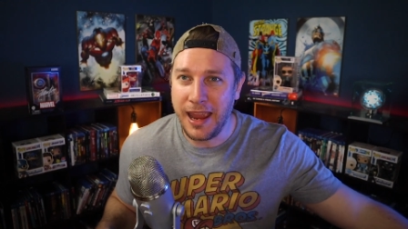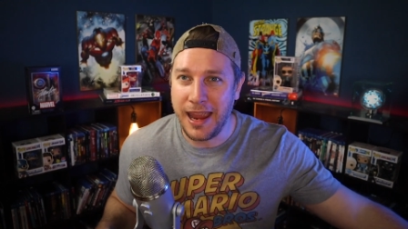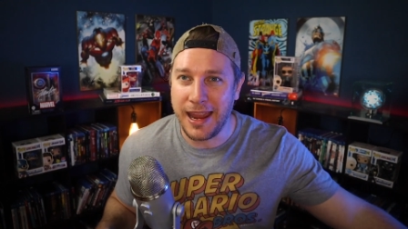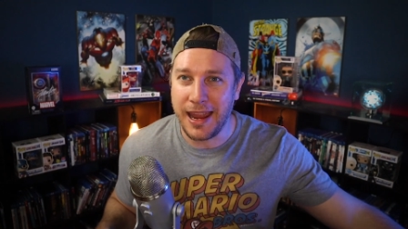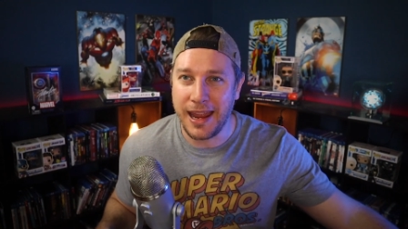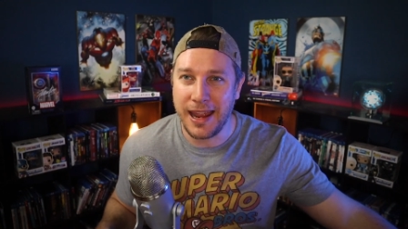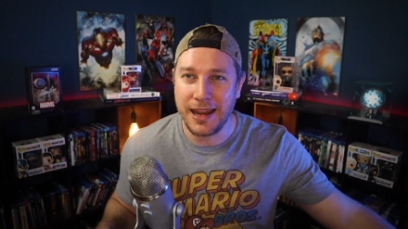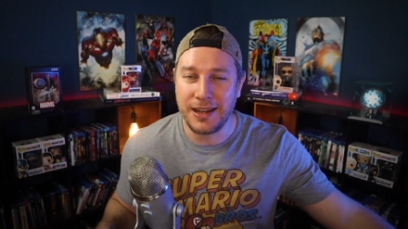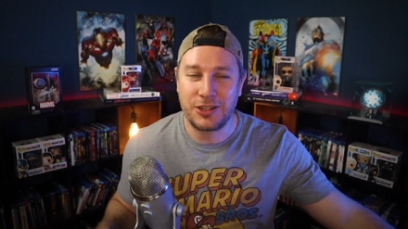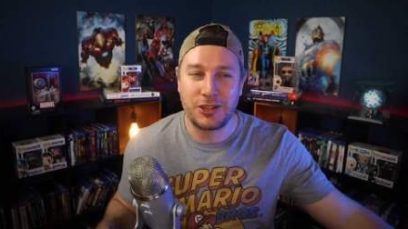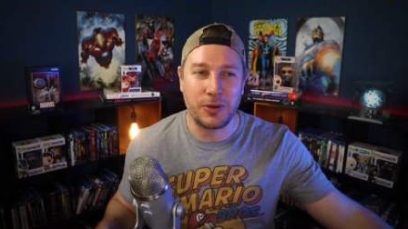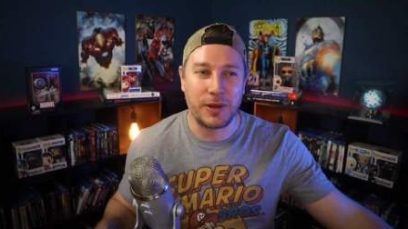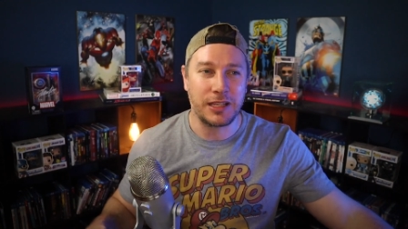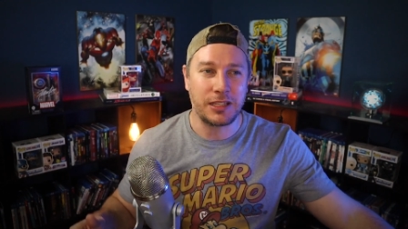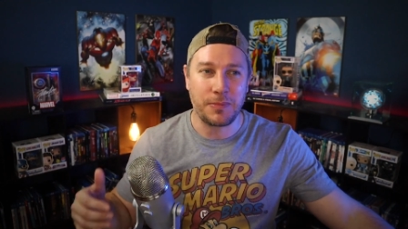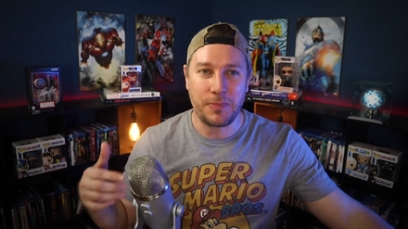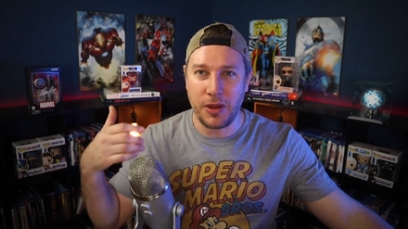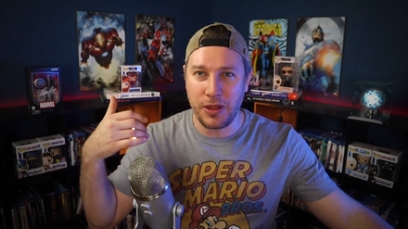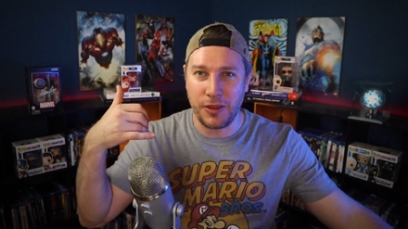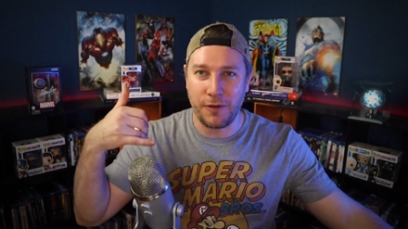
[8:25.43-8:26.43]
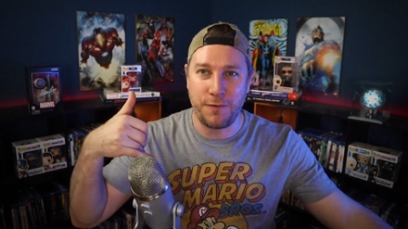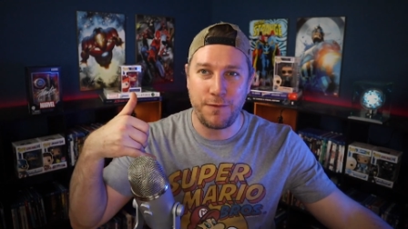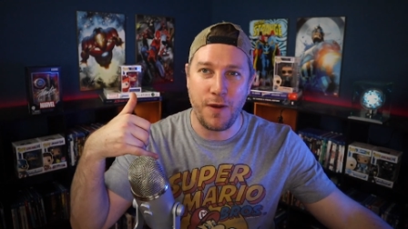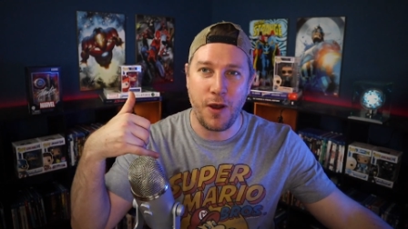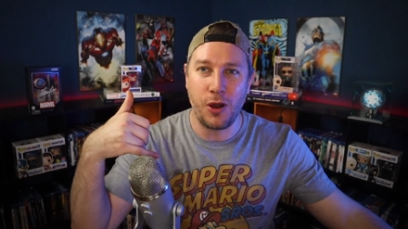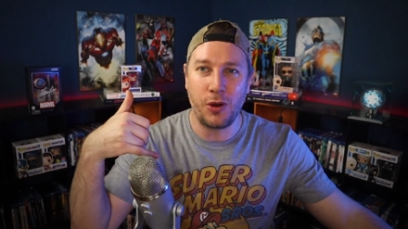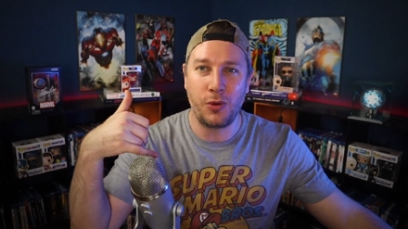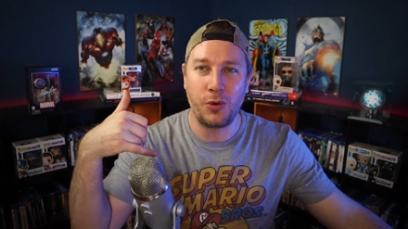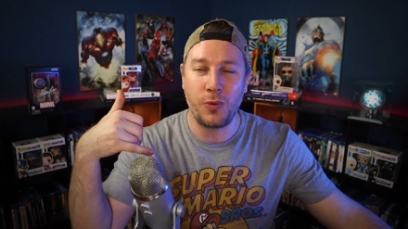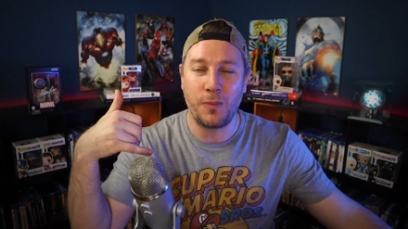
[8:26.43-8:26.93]
And so he ends up on the
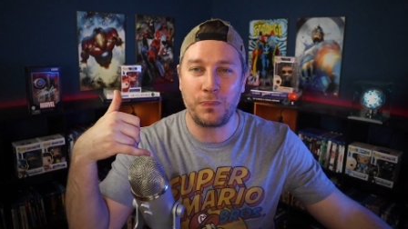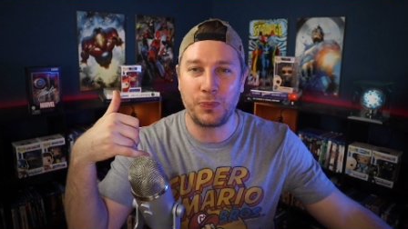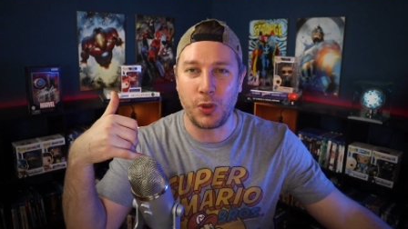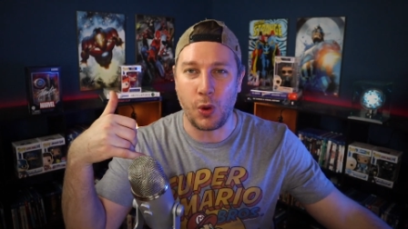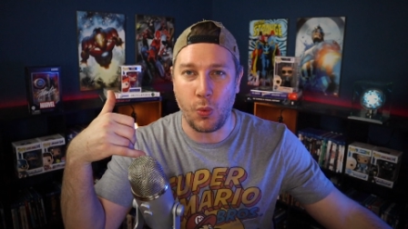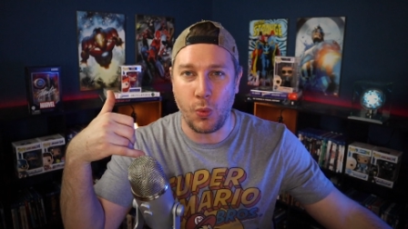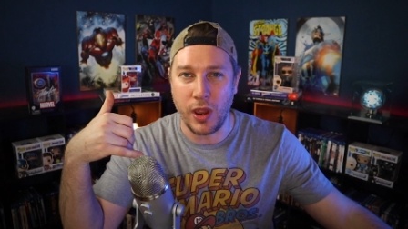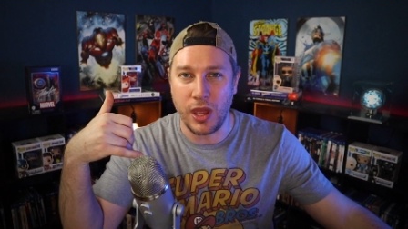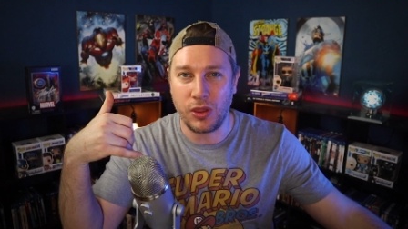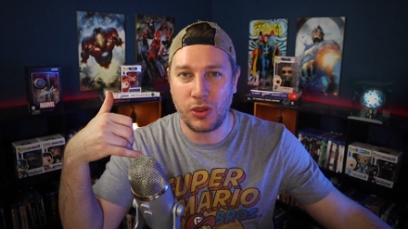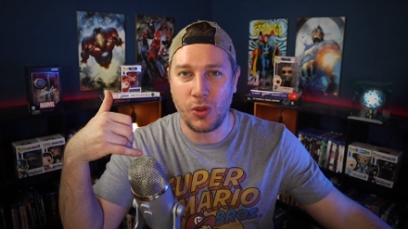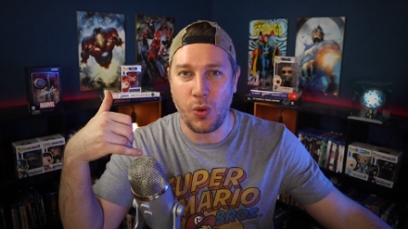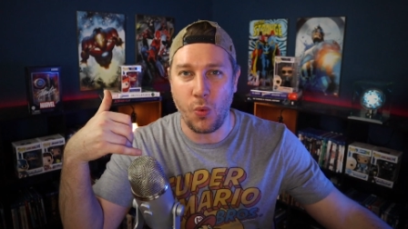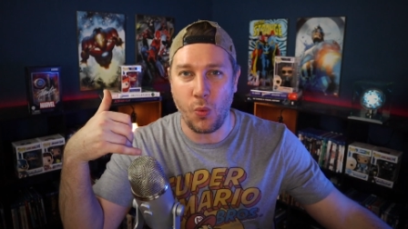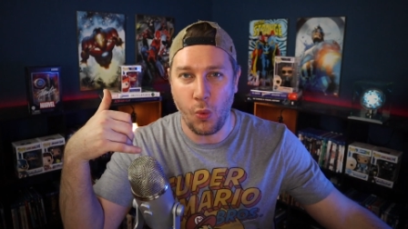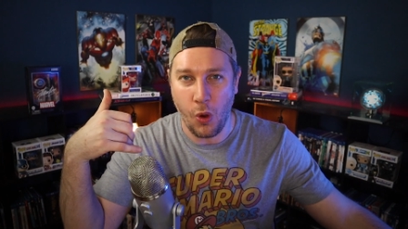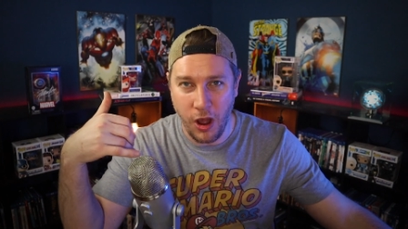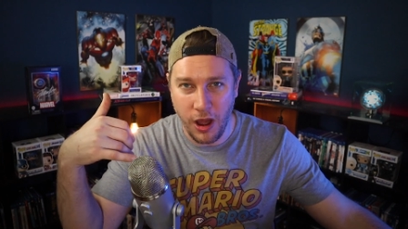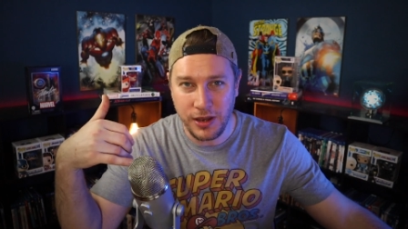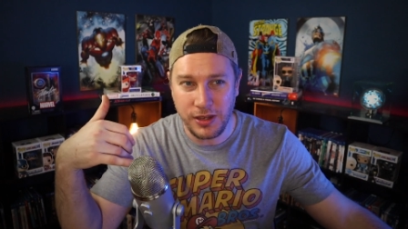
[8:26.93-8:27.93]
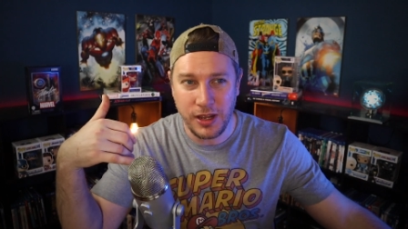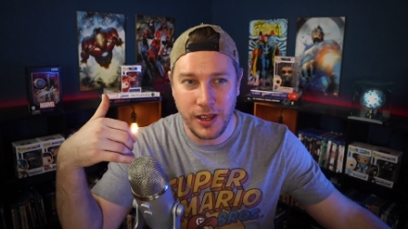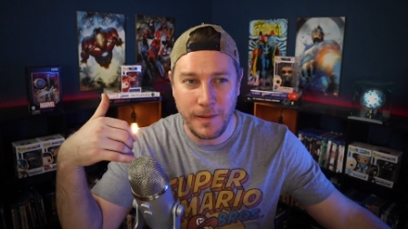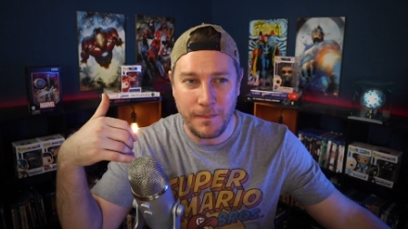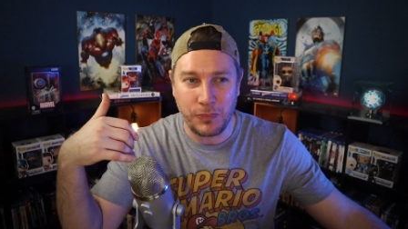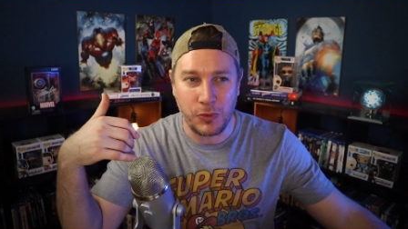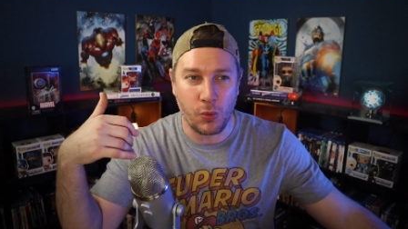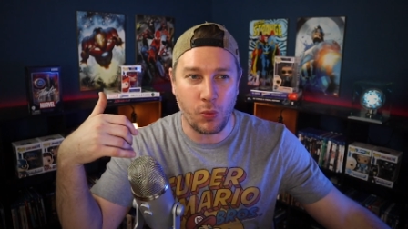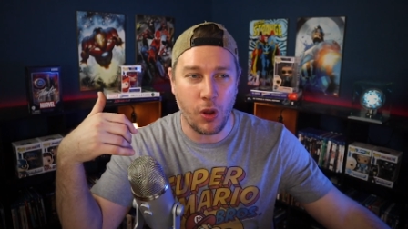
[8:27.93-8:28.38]
phone with Wanda.